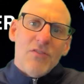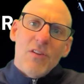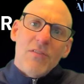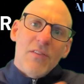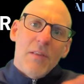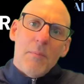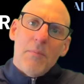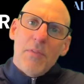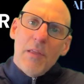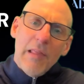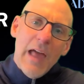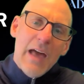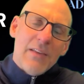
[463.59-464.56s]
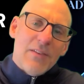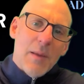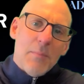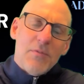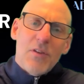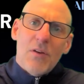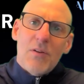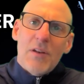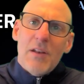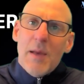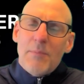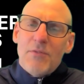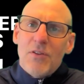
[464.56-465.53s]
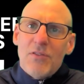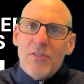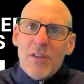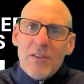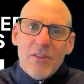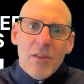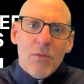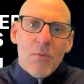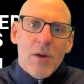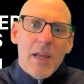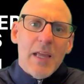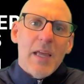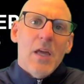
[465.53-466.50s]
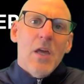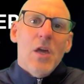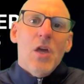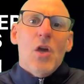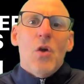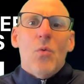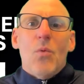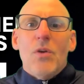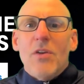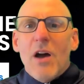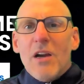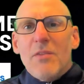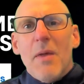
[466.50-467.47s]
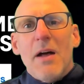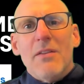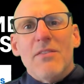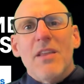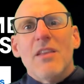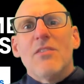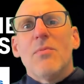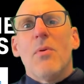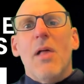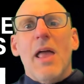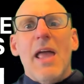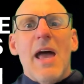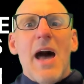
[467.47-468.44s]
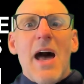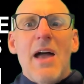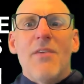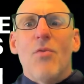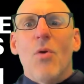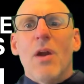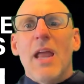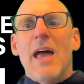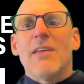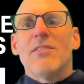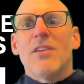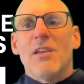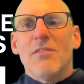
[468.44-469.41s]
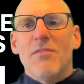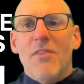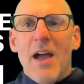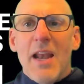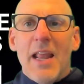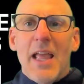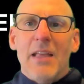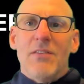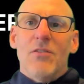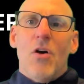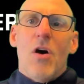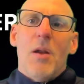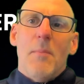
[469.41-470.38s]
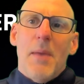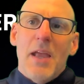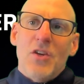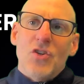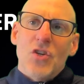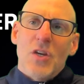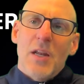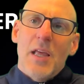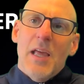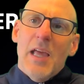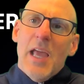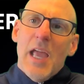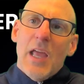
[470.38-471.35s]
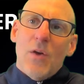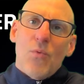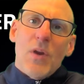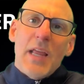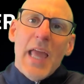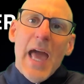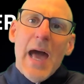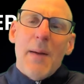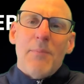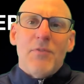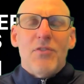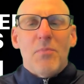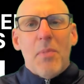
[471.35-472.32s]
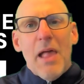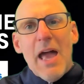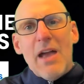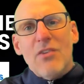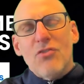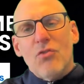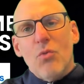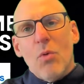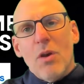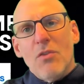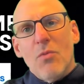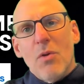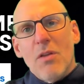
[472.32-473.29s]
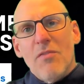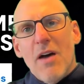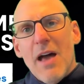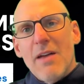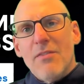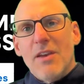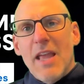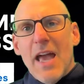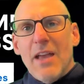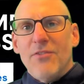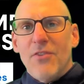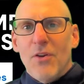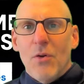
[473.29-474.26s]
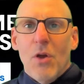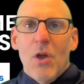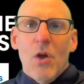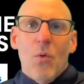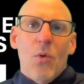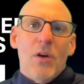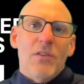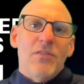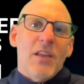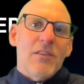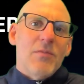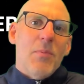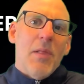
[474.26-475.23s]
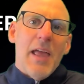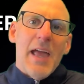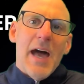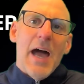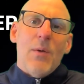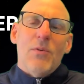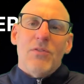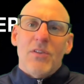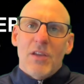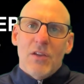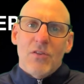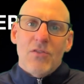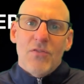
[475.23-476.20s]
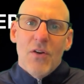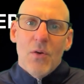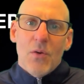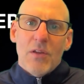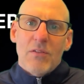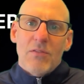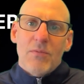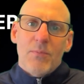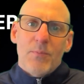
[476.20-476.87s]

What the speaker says: Just in the last episode, episode 63, we talked about Sensible AI, forecasting and finance, automation, and recapped Splash 2025 in Nashville, where Sensible AI was a huge focus.